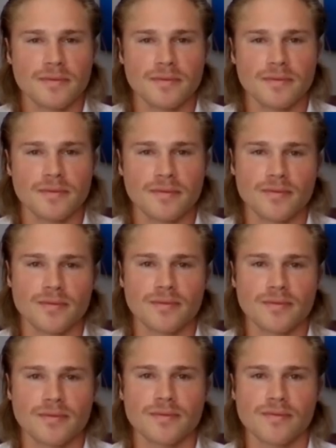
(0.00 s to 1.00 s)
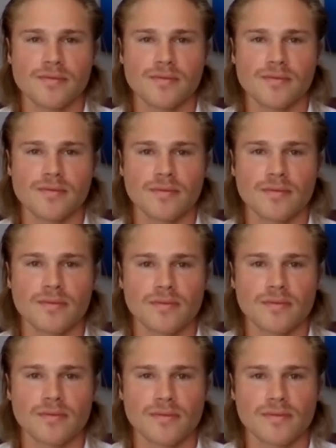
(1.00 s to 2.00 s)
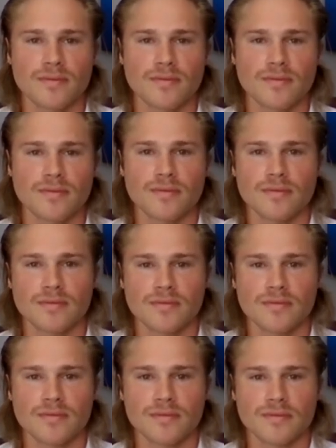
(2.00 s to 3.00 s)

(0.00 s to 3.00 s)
(not speaking)